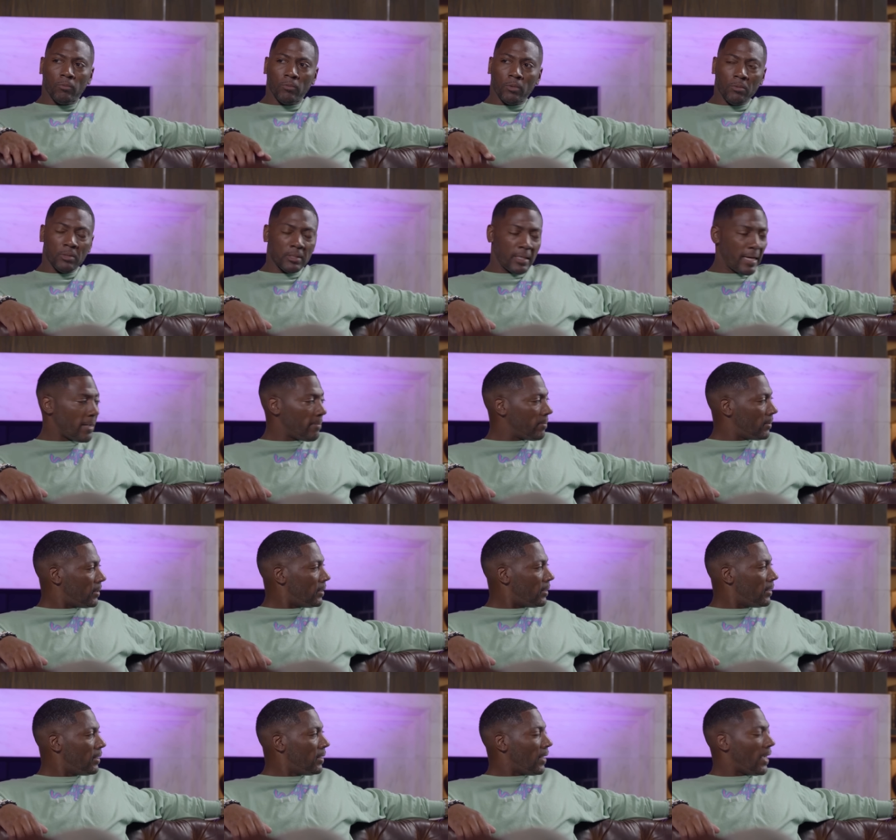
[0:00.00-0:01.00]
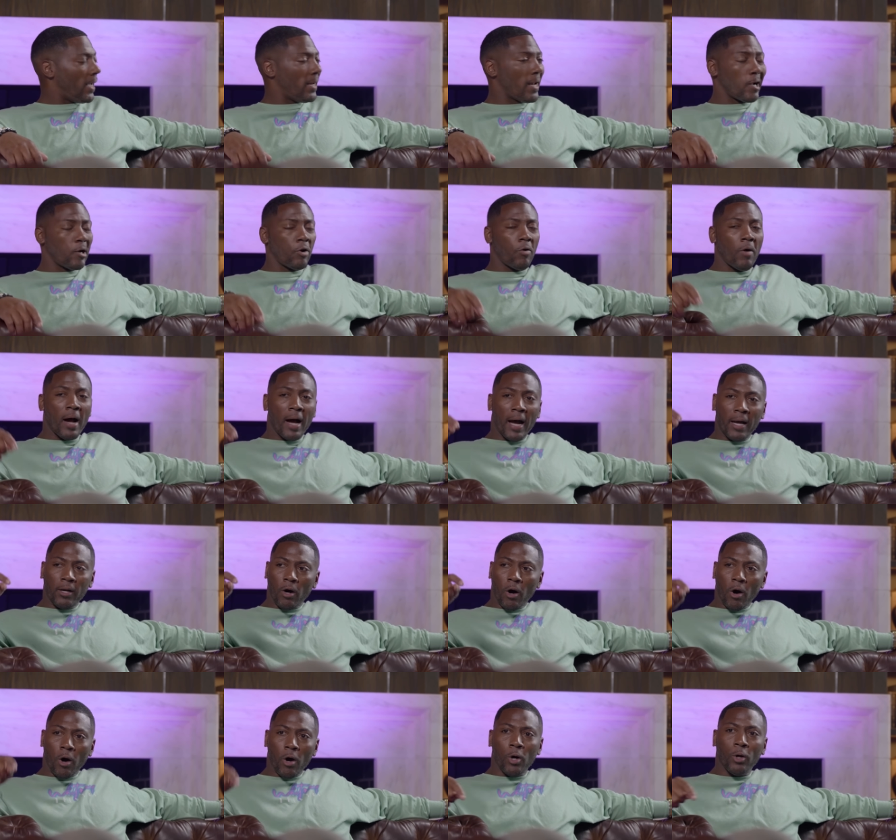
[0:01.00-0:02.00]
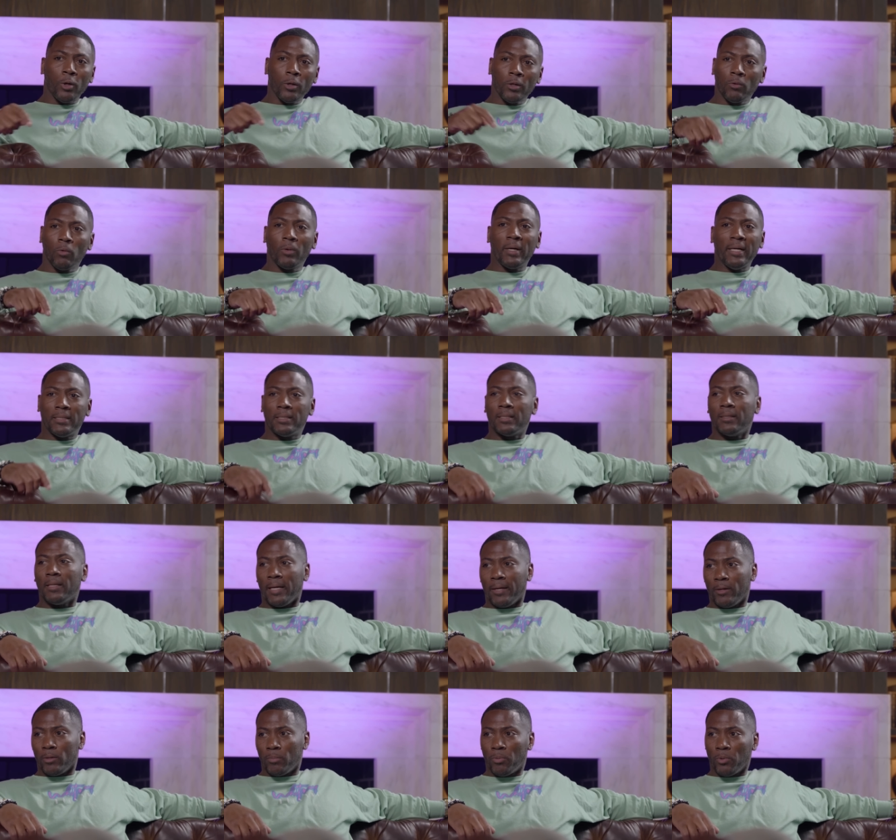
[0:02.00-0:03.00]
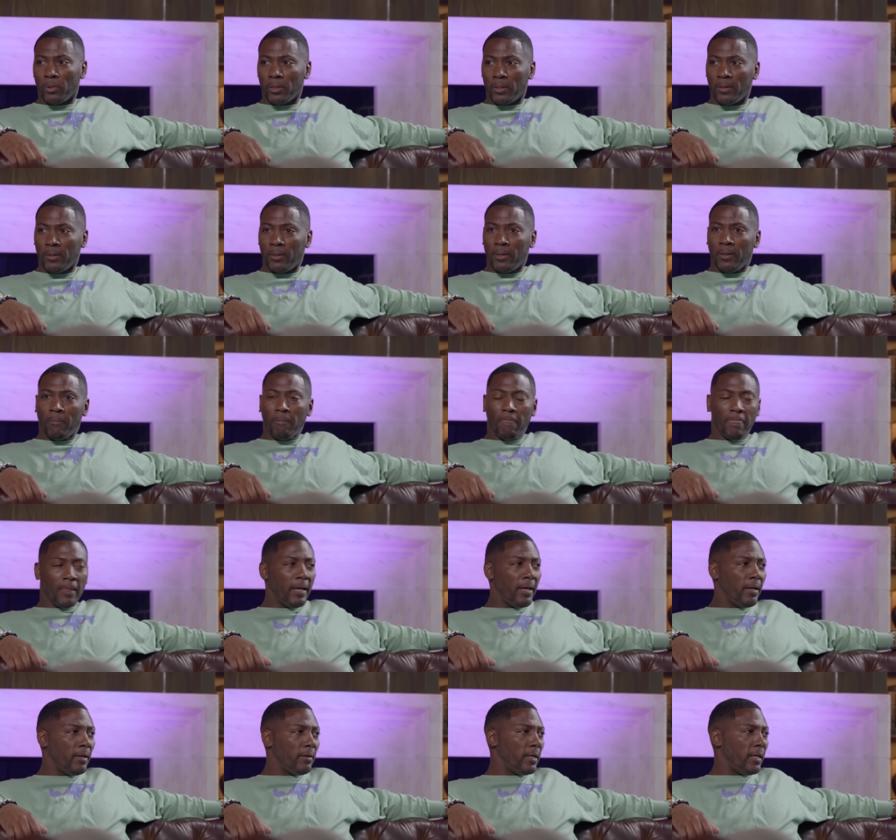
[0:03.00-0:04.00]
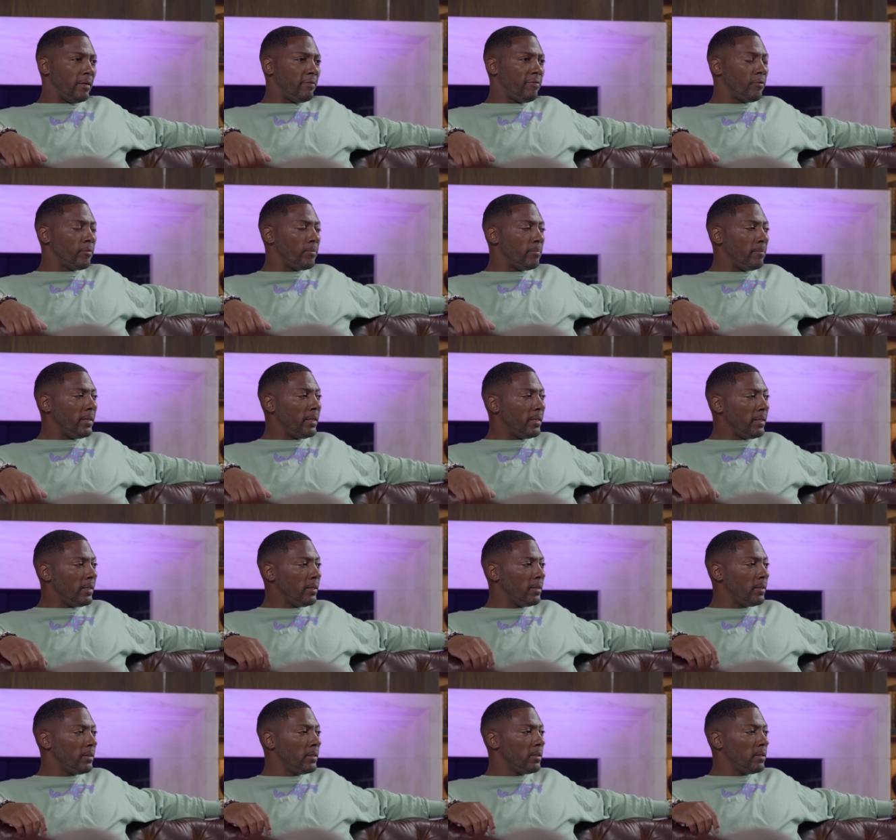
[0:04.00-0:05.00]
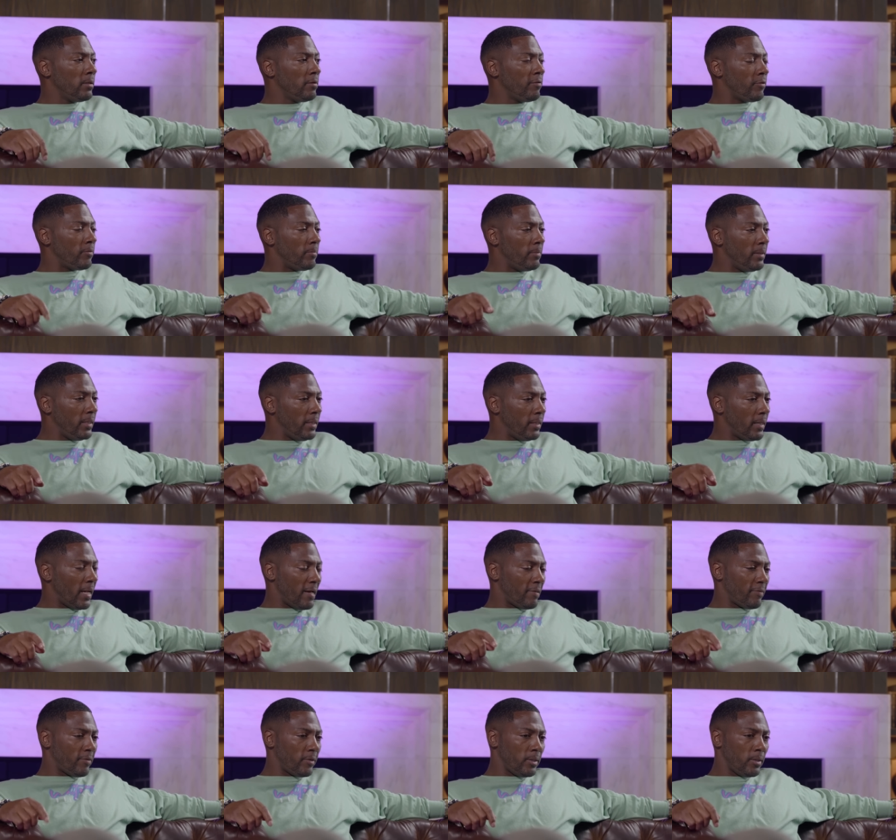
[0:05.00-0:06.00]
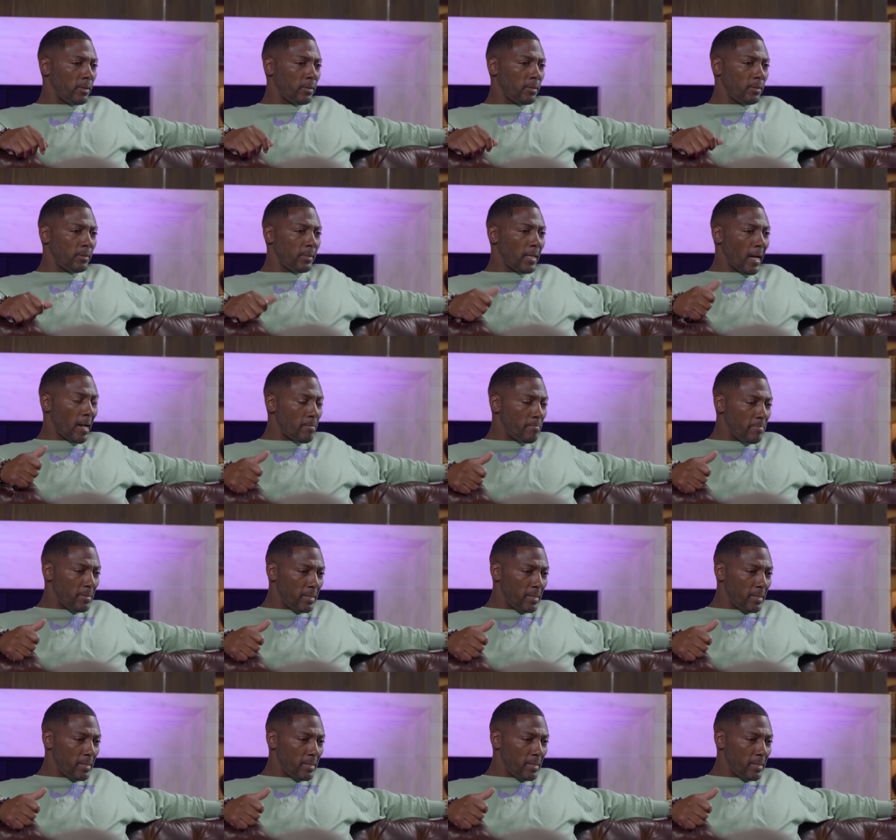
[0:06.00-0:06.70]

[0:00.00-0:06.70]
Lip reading: them what was happening. And I cried all the way to the airport. And for me, for me, after not